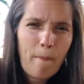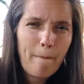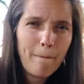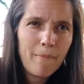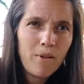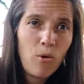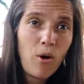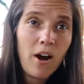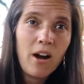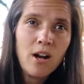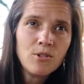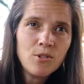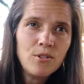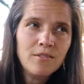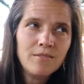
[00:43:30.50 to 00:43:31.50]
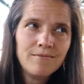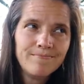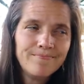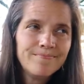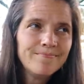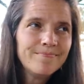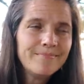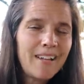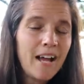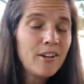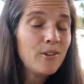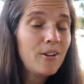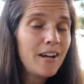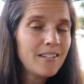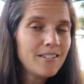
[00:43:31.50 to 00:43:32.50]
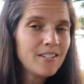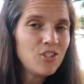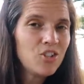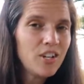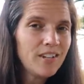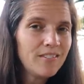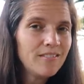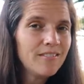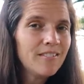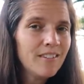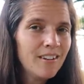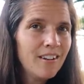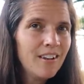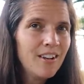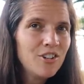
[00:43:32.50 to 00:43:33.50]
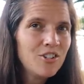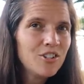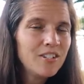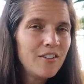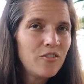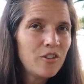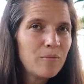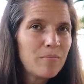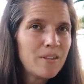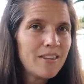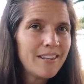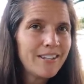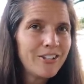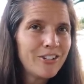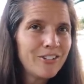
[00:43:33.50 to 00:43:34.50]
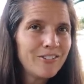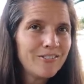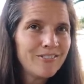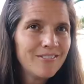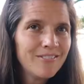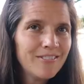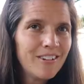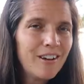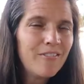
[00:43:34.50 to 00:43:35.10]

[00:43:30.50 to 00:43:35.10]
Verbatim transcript: Mm, oh, our household? Mm. I know. I can see Jaden. She'll definitely be the leader mm -hmm.